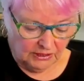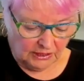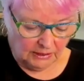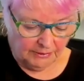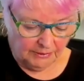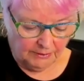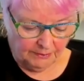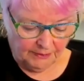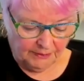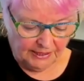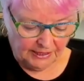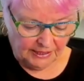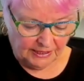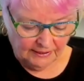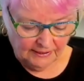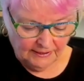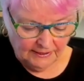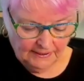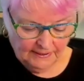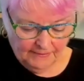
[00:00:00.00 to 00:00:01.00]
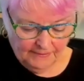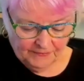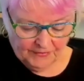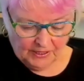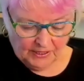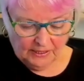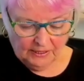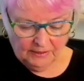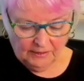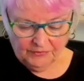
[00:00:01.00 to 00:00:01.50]
a little bit better.
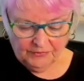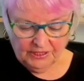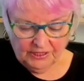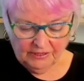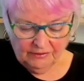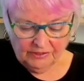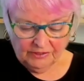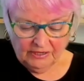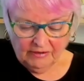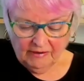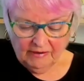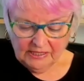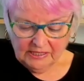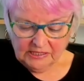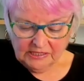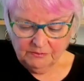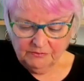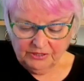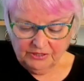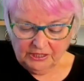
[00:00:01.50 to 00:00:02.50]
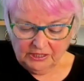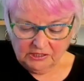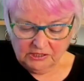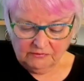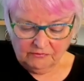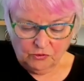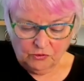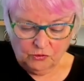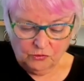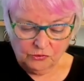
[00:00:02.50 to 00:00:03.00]
There are some
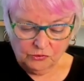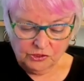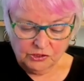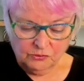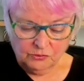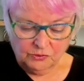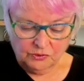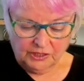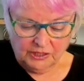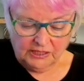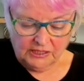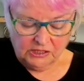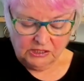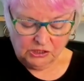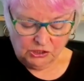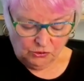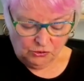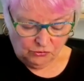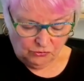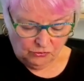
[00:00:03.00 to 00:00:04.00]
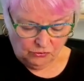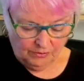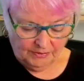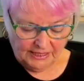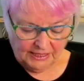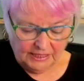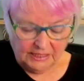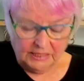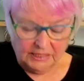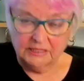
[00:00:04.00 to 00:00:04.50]
things, of course, that will need your
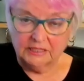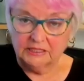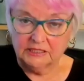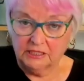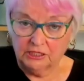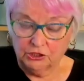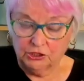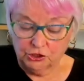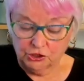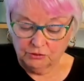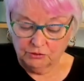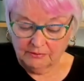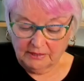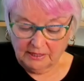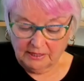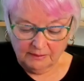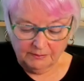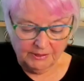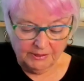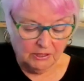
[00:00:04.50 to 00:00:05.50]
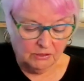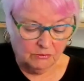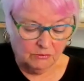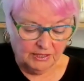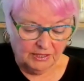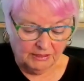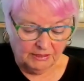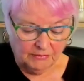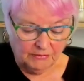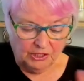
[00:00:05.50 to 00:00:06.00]
immediate attention. Maybe you
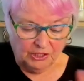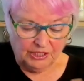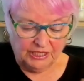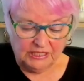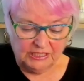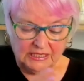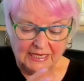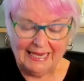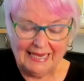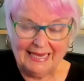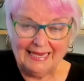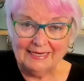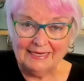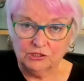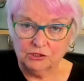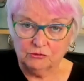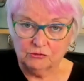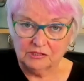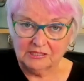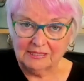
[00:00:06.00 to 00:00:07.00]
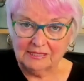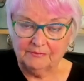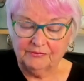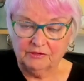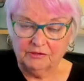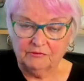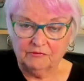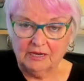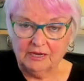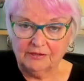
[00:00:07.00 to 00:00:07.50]
might need to act on
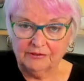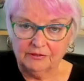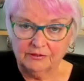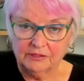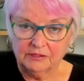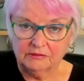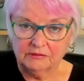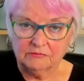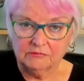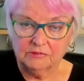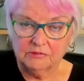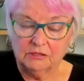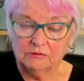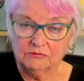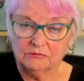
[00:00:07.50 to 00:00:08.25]
something rather than